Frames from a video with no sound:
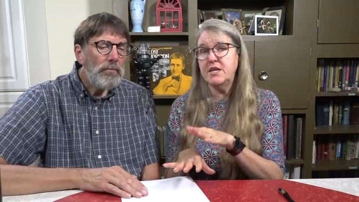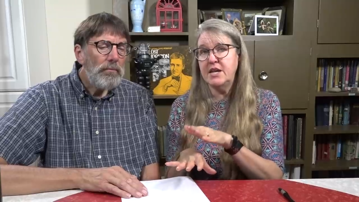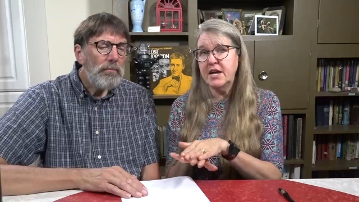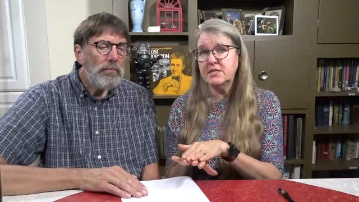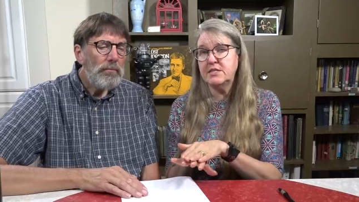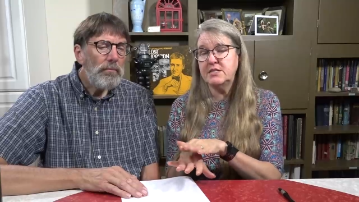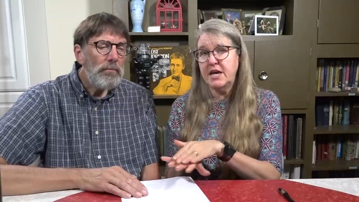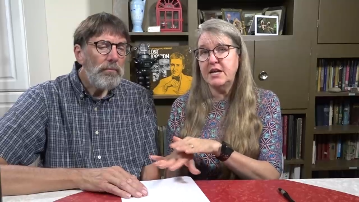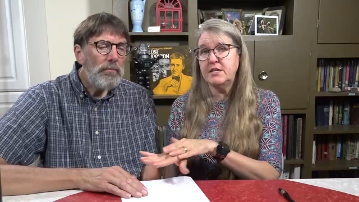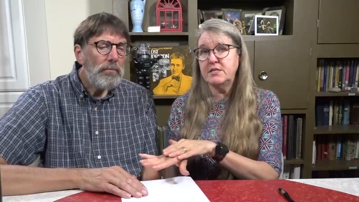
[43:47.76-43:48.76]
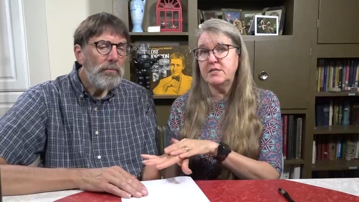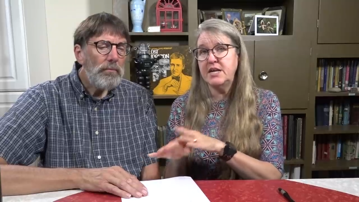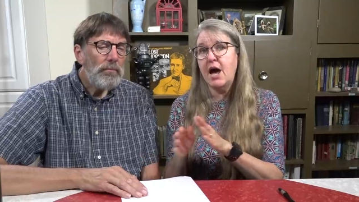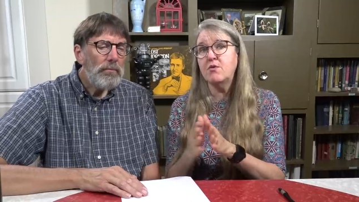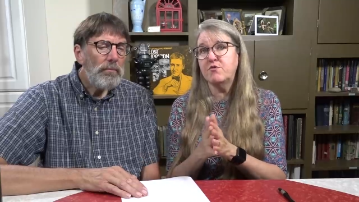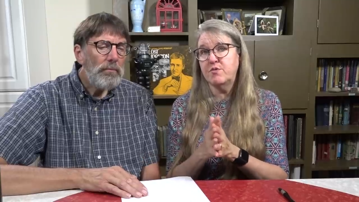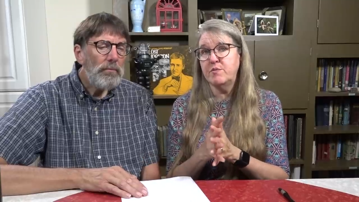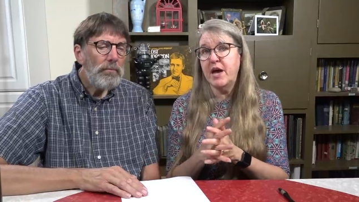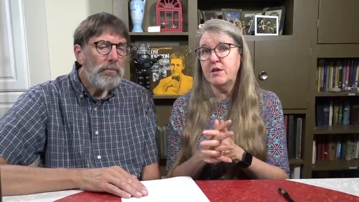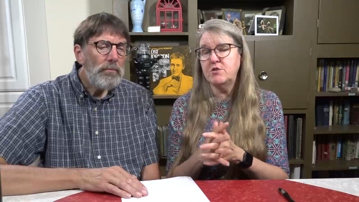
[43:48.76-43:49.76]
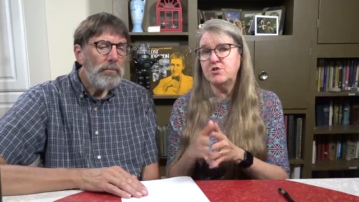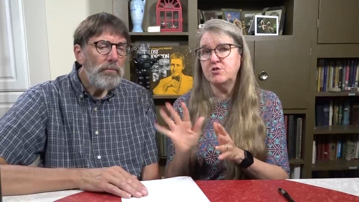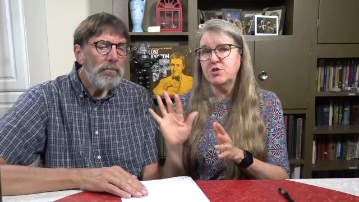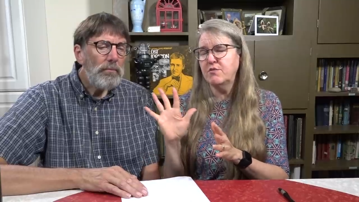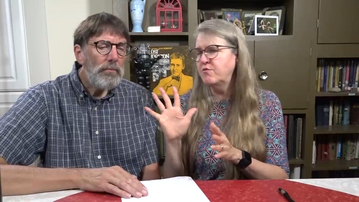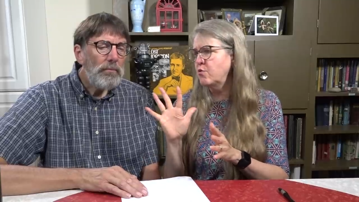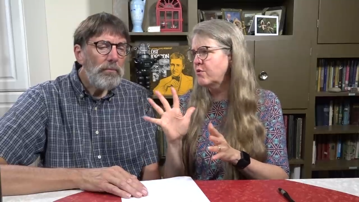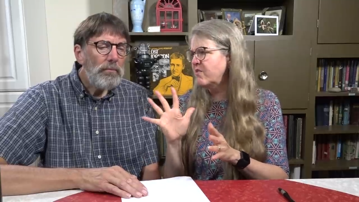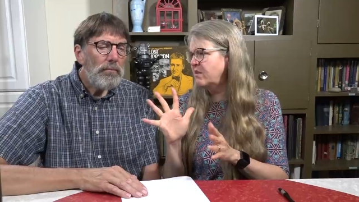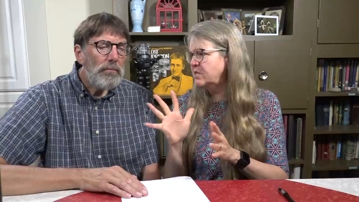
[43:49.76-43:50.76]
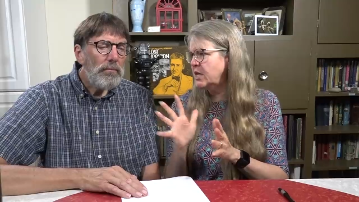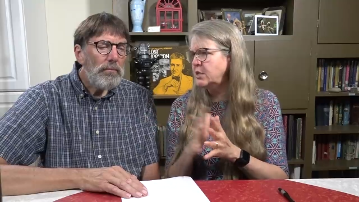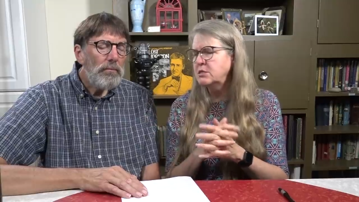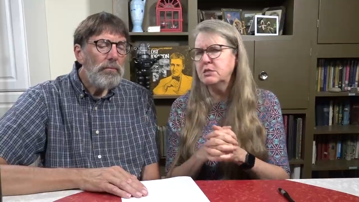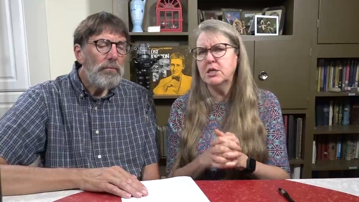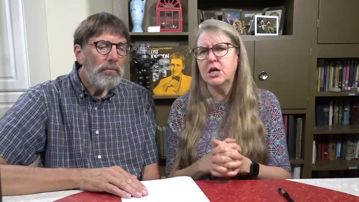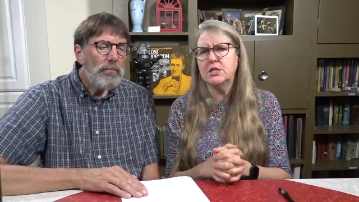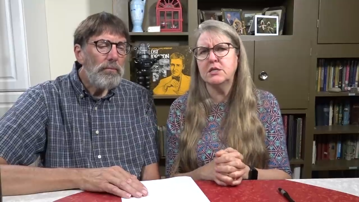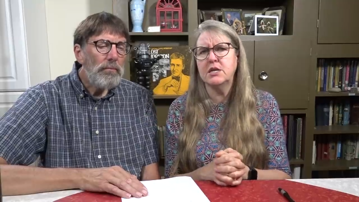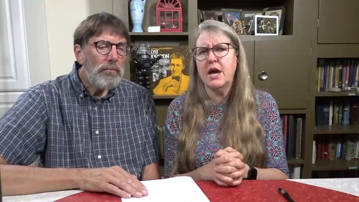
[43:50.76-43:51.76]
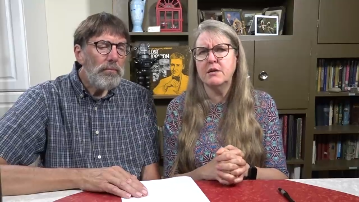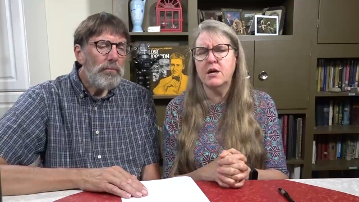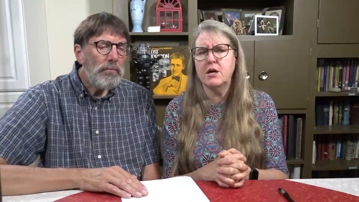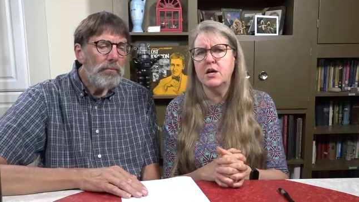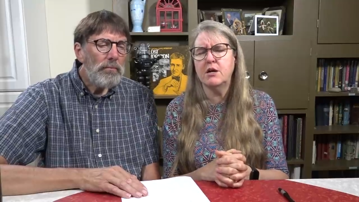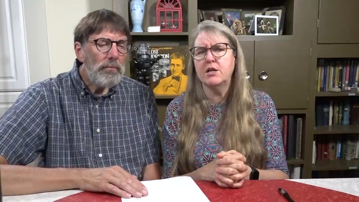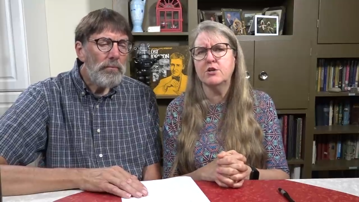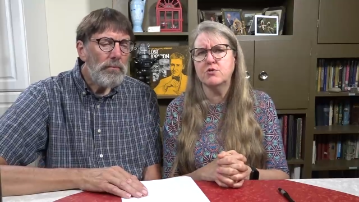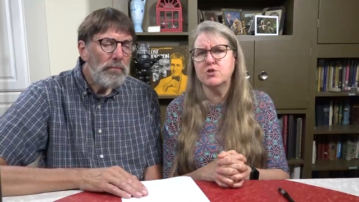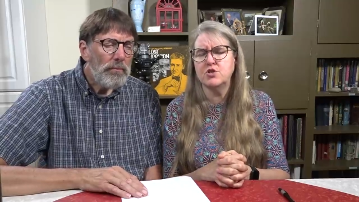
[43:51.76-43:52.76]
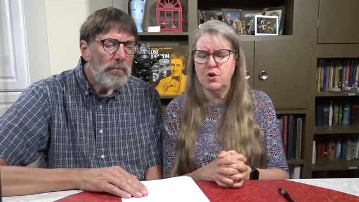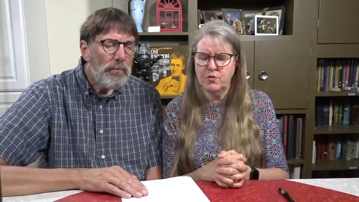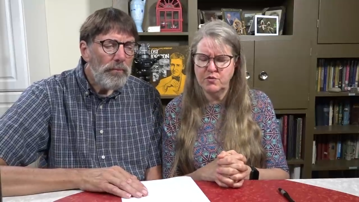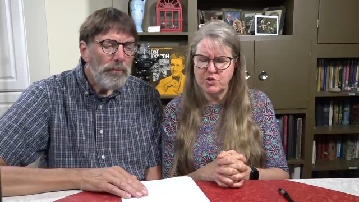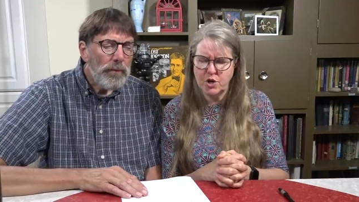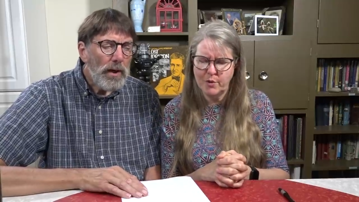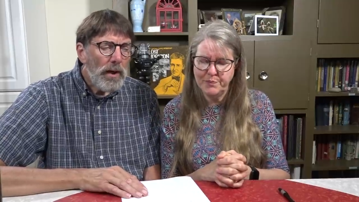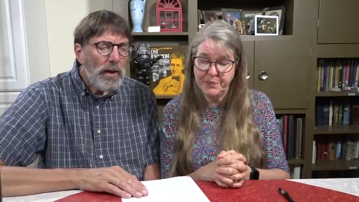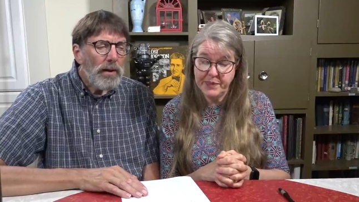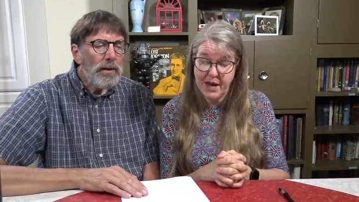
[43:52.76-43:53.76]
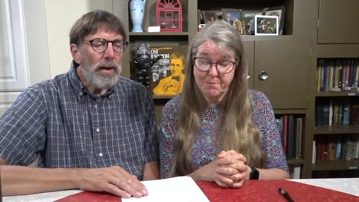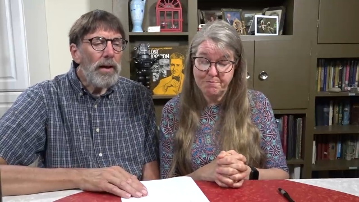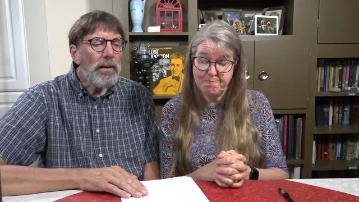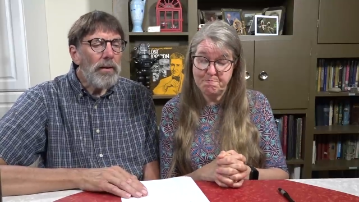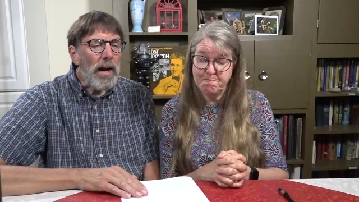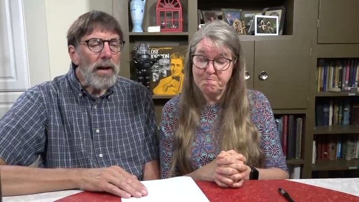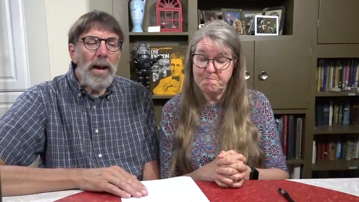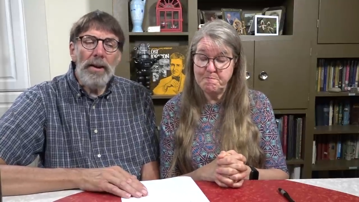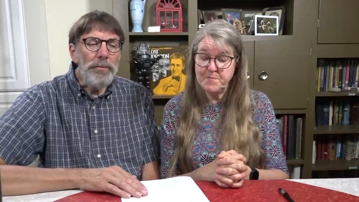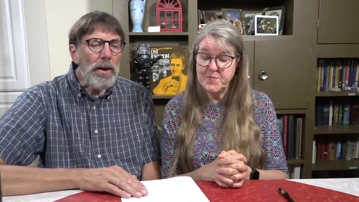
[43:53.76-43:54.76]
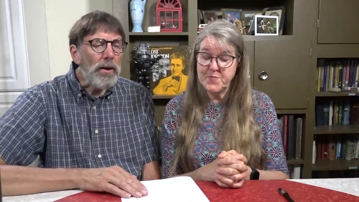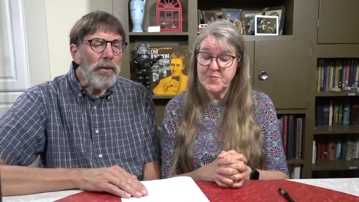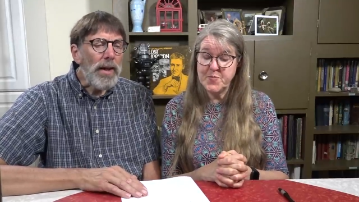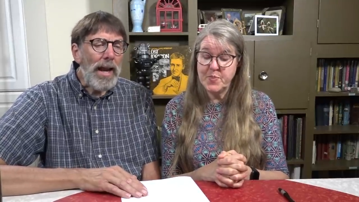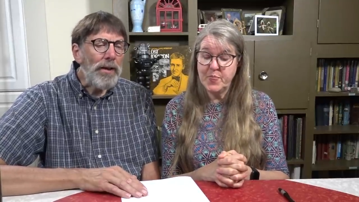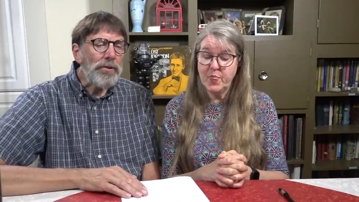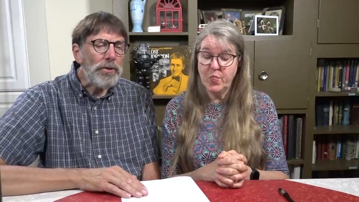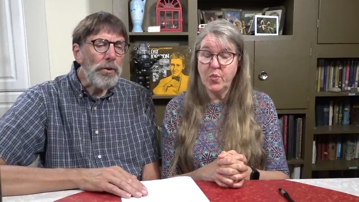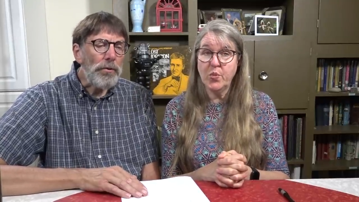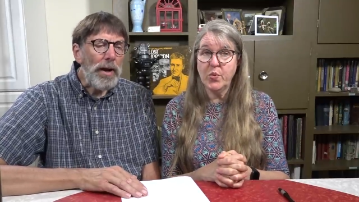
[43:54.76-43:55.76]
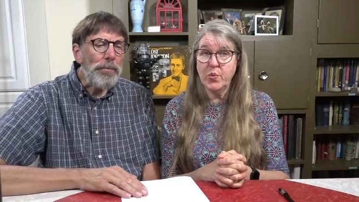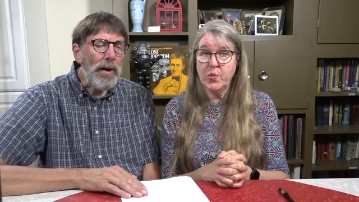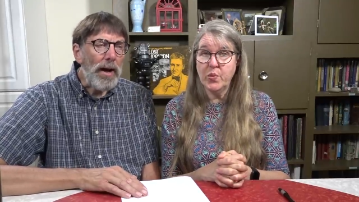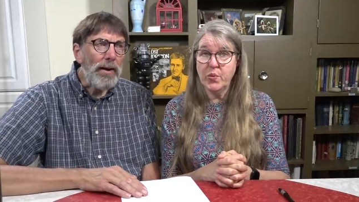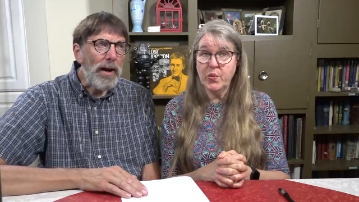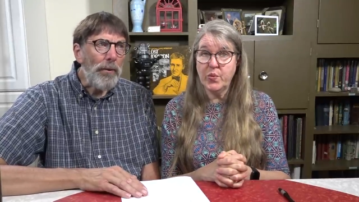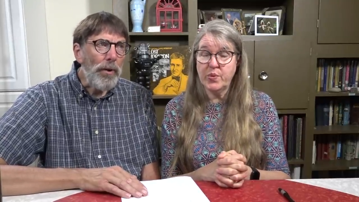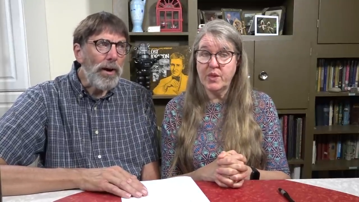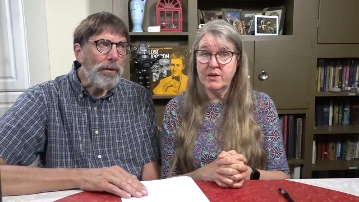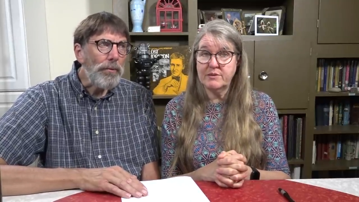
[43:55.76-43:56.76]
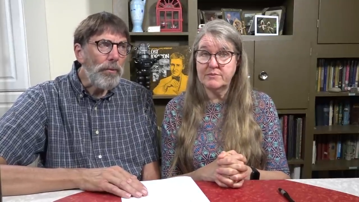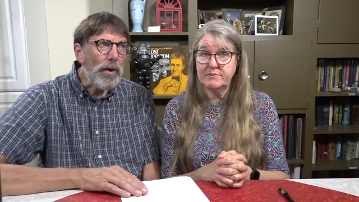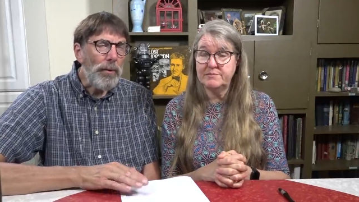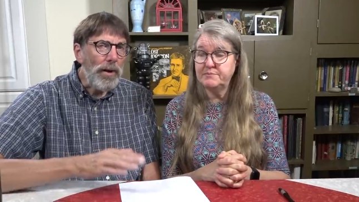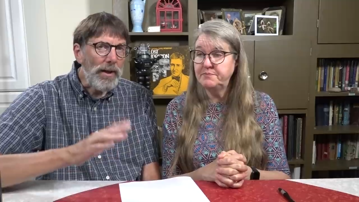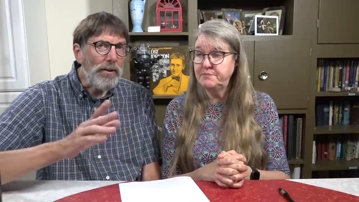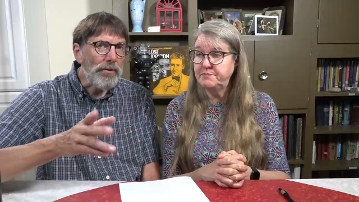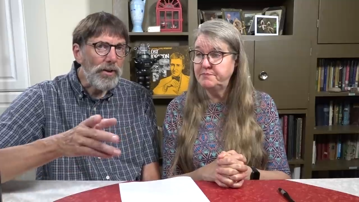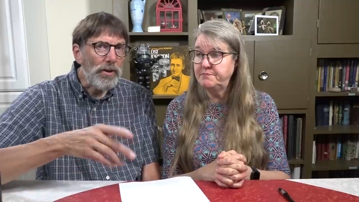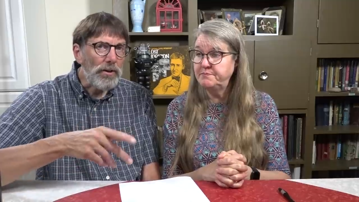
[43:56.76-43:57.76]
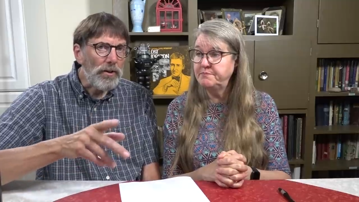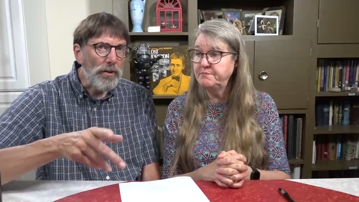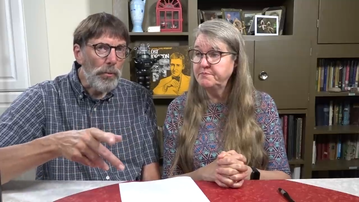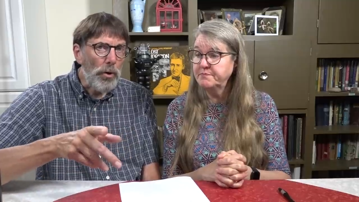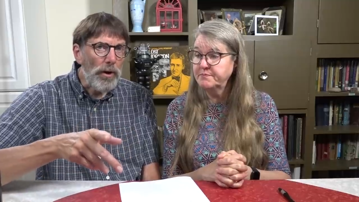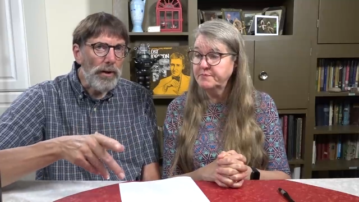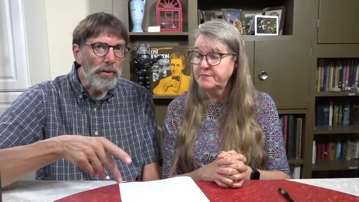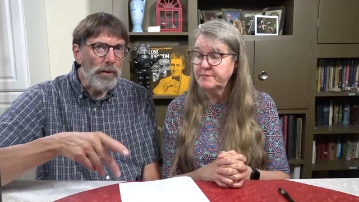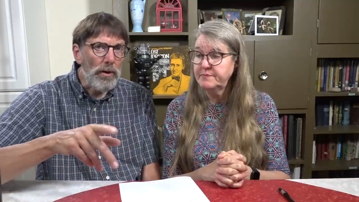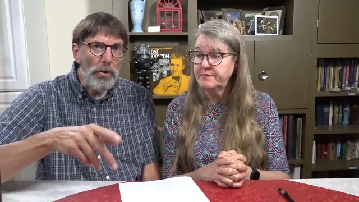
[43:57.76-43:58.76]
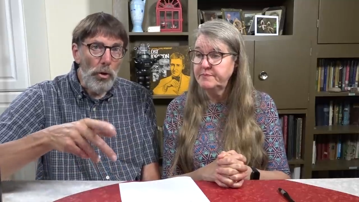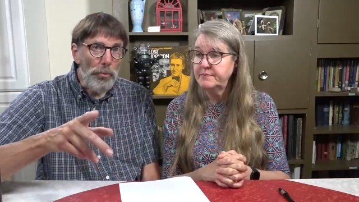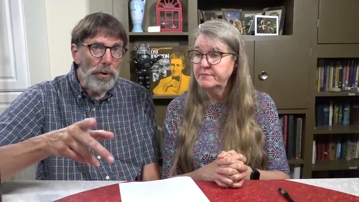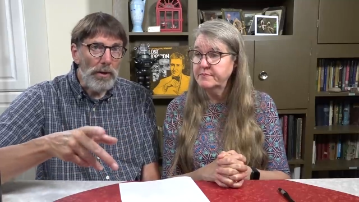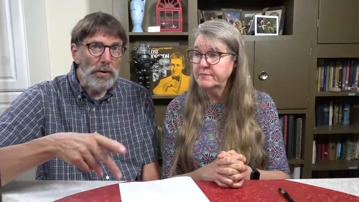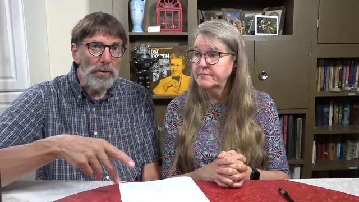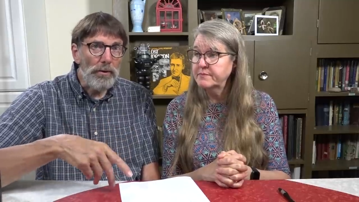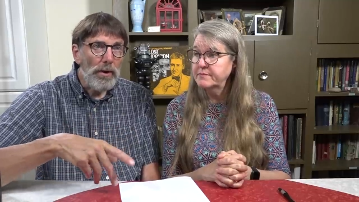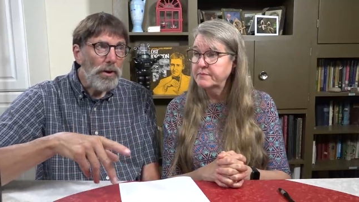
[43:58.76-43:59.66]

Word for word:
Speaker 1: the next settings down from that. There's usually 4 or 5 settings on an electric stove. So
Speaker 2: yeah, I got to admit, on the gas stove, I want to, when I'm making cereal in the morning, oatmeal or